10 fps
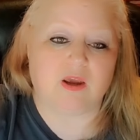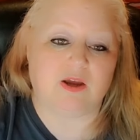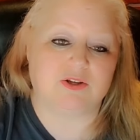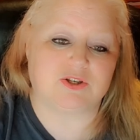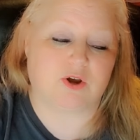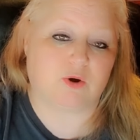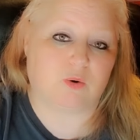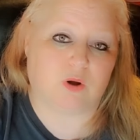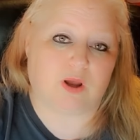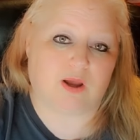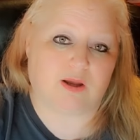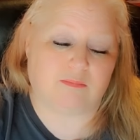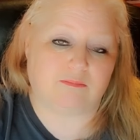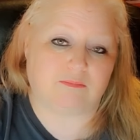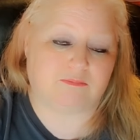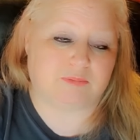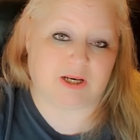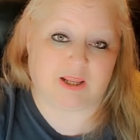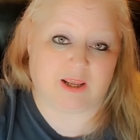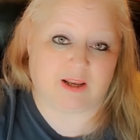So, but
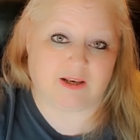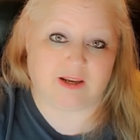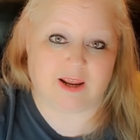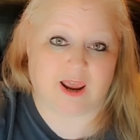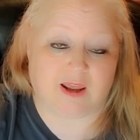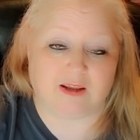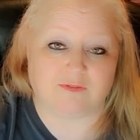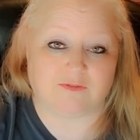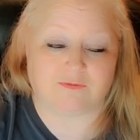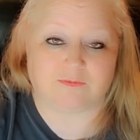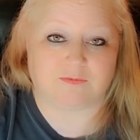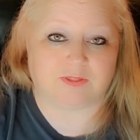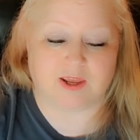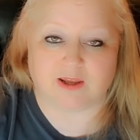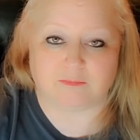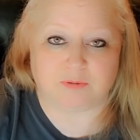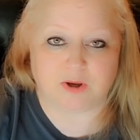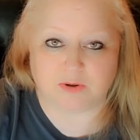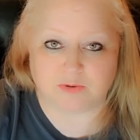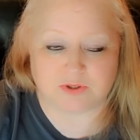again, yeah, if they could
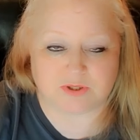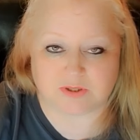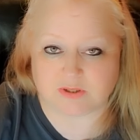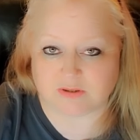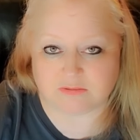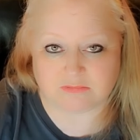post